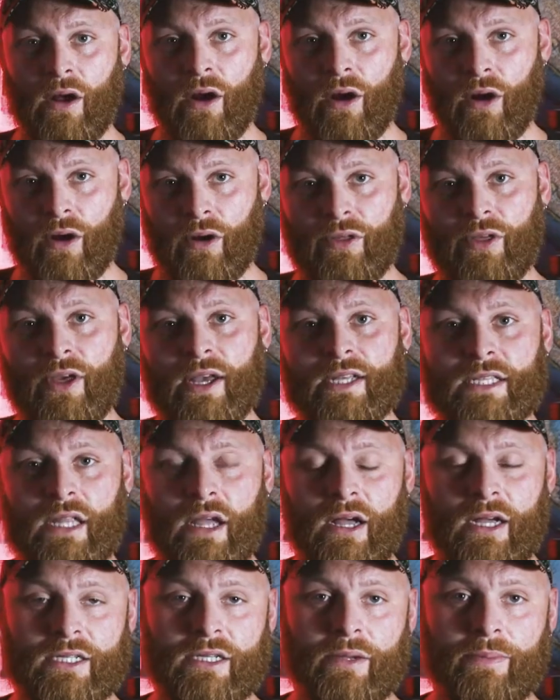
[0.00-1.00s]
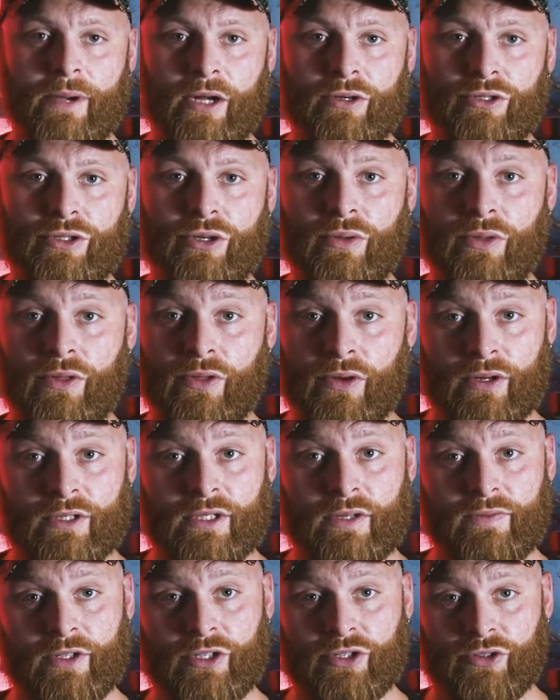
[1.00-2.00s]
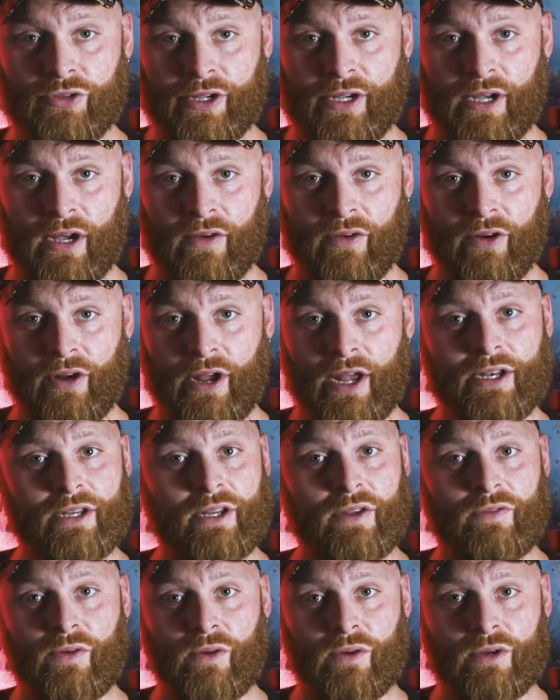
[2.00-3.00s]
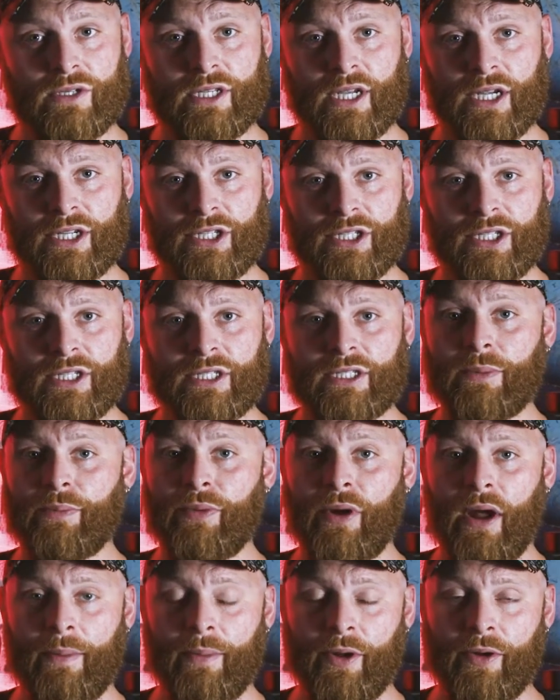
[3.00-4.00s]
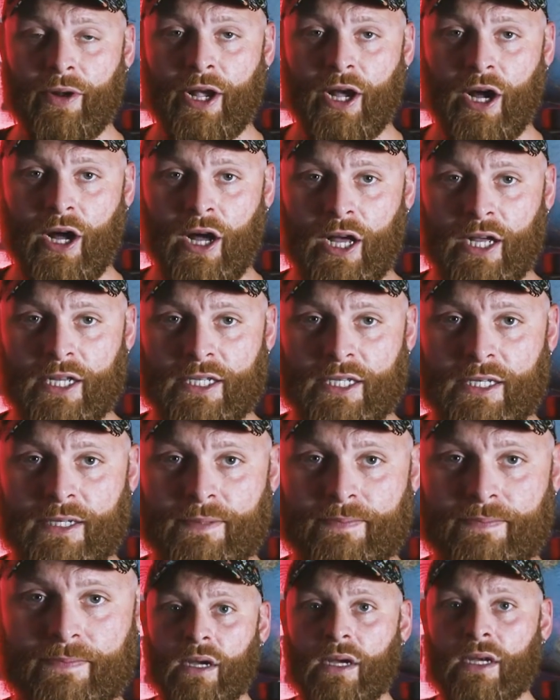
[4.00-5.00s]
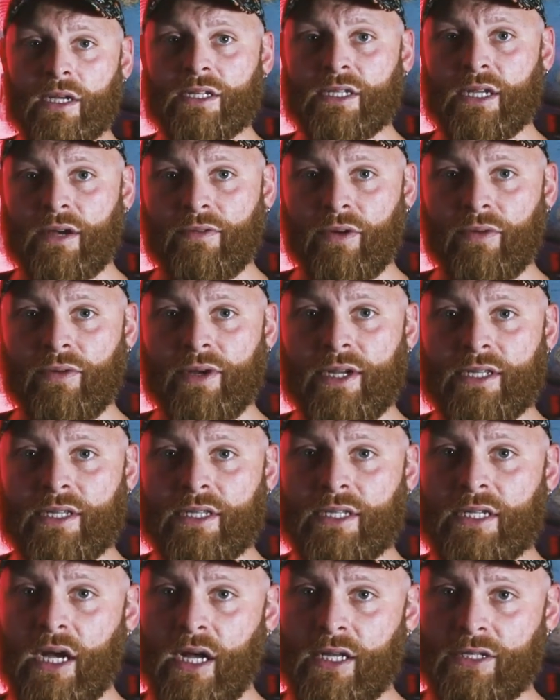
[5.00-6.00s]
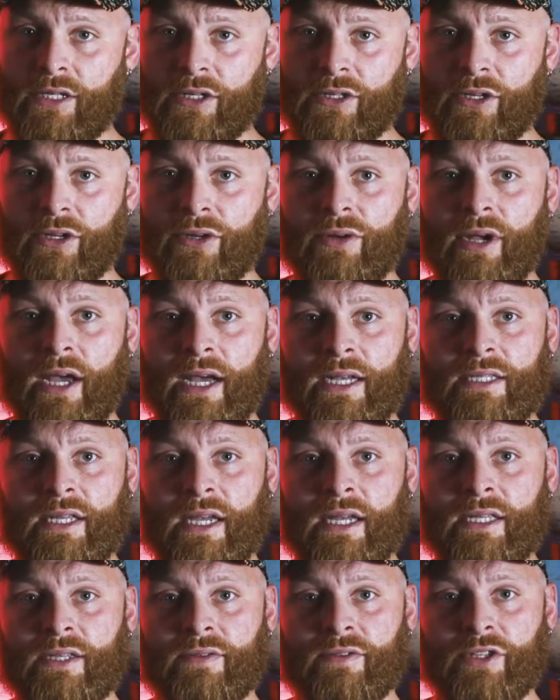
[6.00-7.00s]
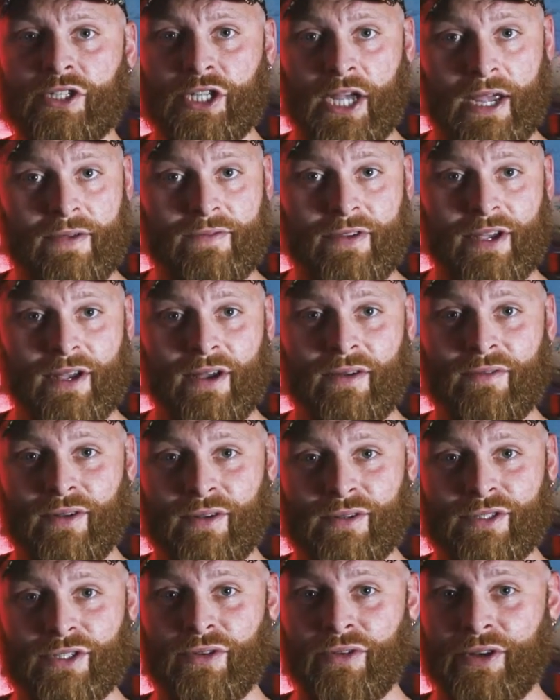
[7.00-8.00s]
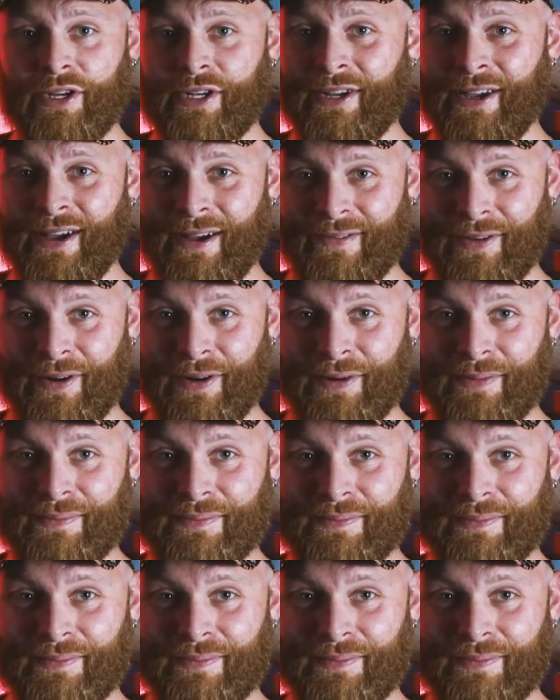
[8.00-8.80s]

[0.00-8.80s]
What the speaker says: Earth has lost about 2/3 of its tree cover, and deforestation is the primary cause. Several reasons constitute excessive shaving of Earth's green cover.